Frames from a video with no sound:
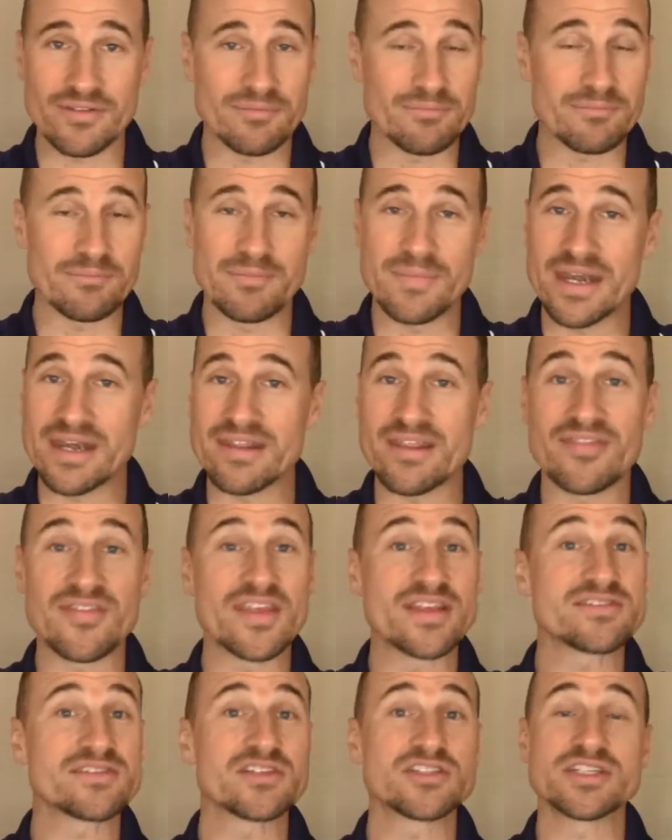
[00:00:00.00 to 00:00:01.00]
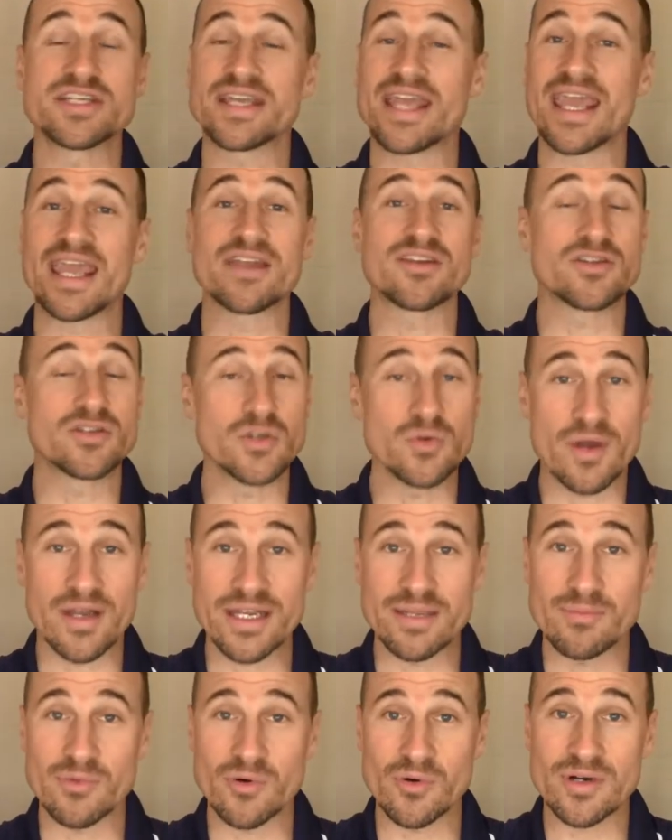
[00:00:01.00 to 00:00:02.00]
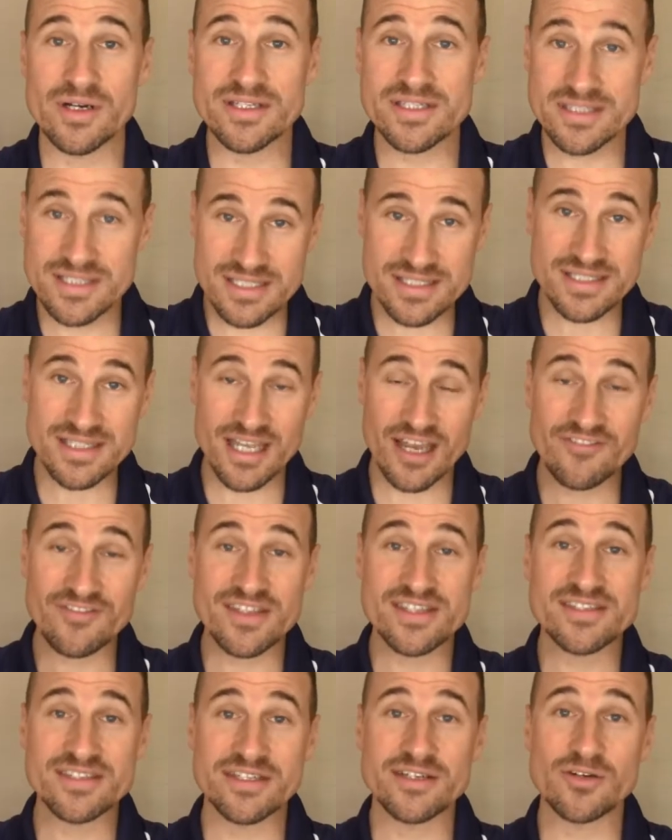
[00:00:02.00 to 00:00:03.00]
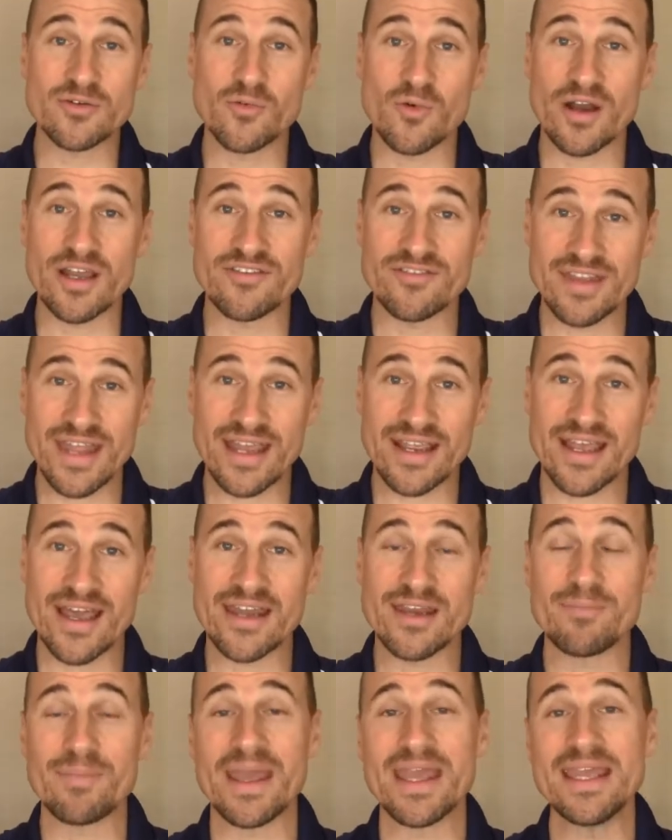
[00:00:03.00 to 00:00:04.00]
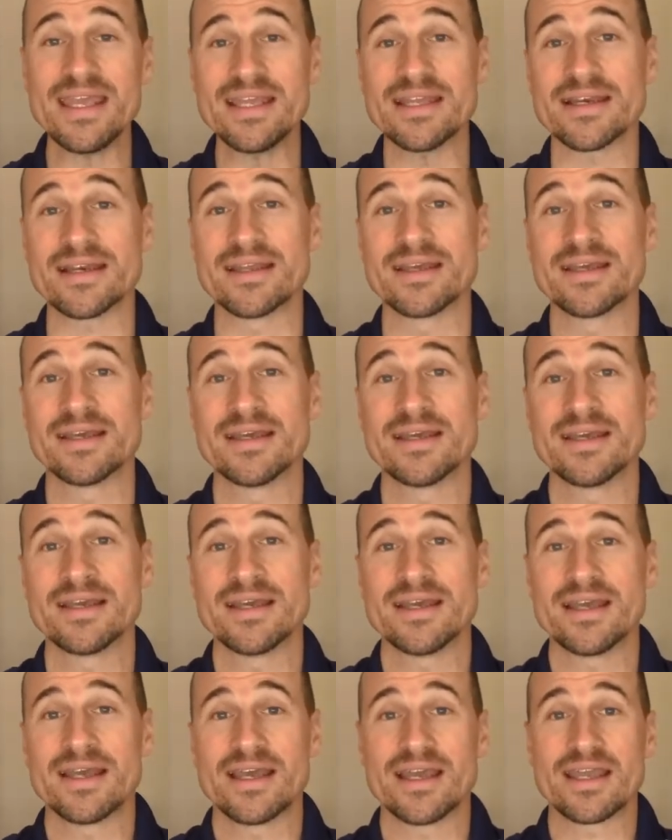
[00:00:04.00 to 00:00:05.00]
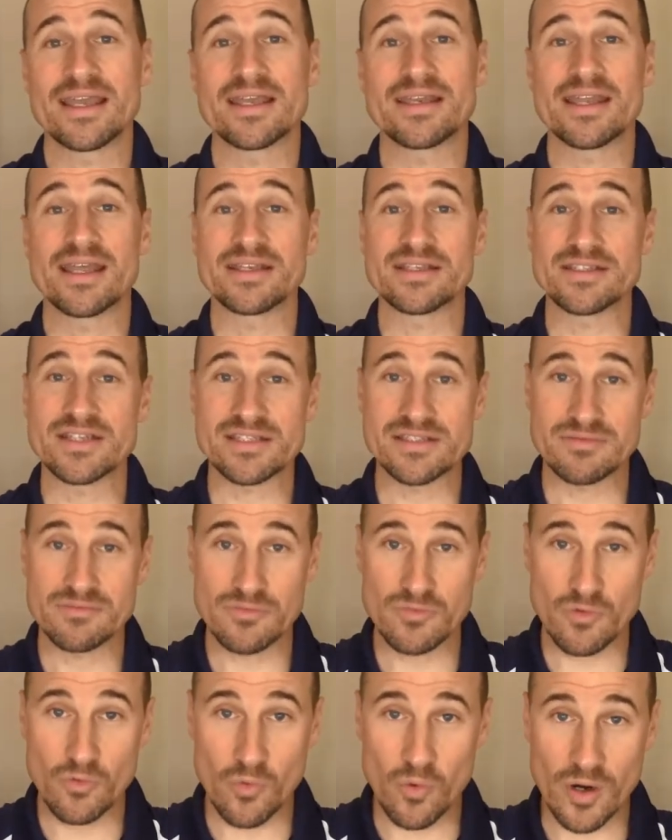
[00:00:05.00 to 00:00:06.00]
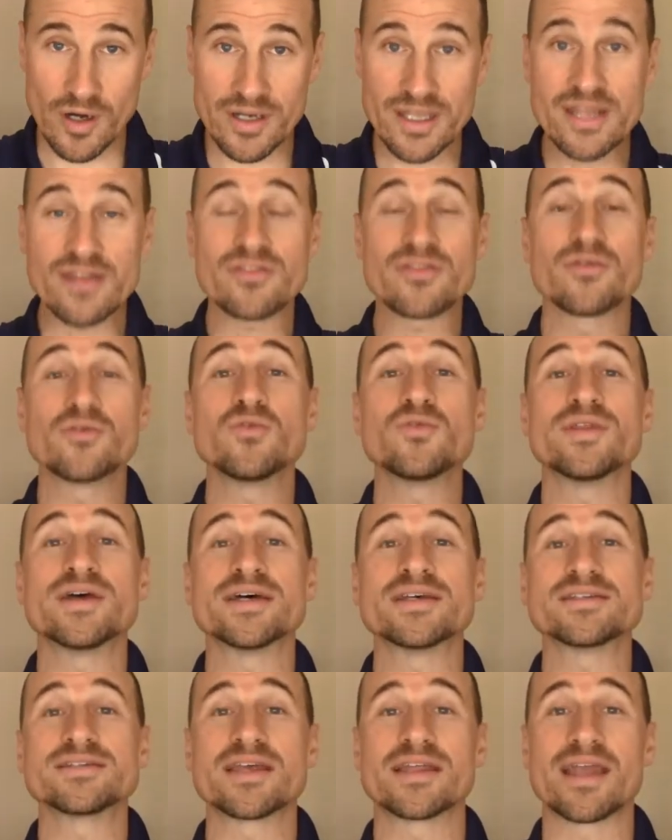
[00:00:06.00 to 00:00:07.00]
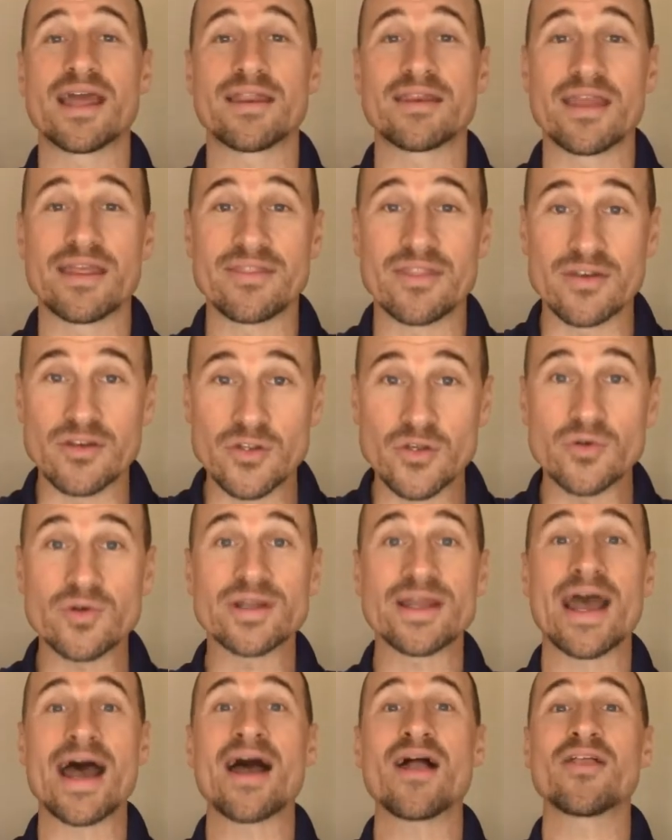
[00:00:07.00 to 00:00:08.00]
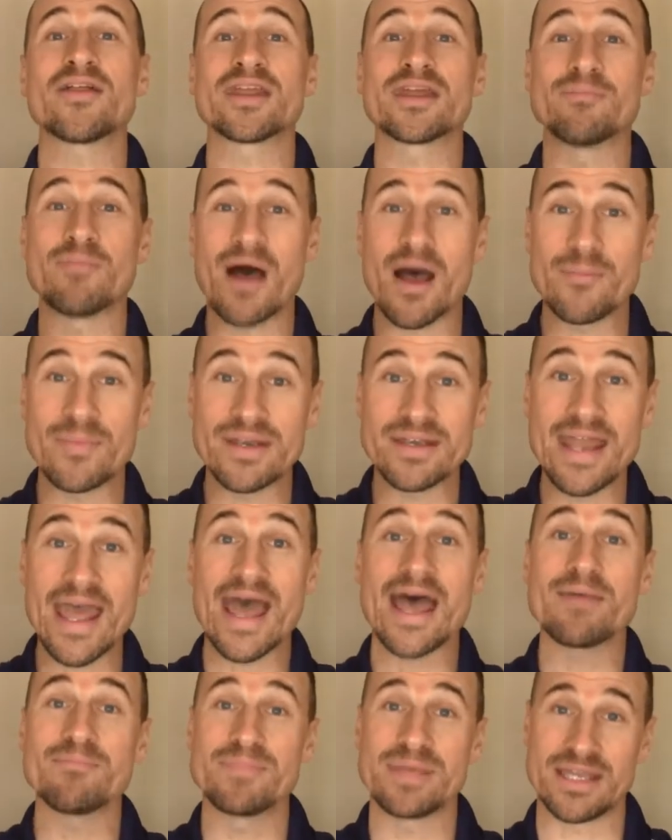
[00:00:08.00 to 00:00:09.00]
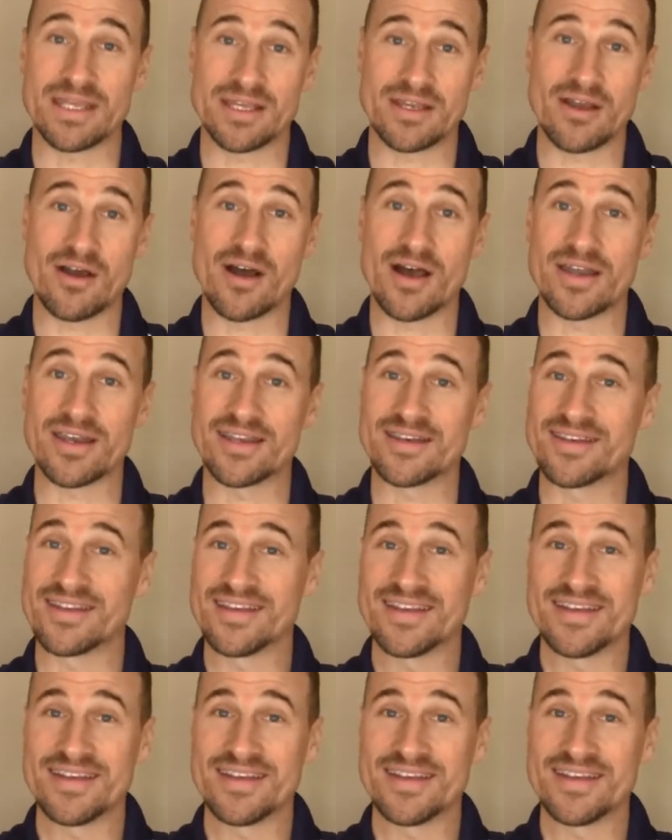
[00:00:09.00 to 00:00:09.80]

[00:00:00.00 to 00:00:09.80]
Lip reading: many of the things that she can't do anymore. It's just tough to see your wife in that kind of pain. And then just working through this and the new reality and mom and dad being gone, and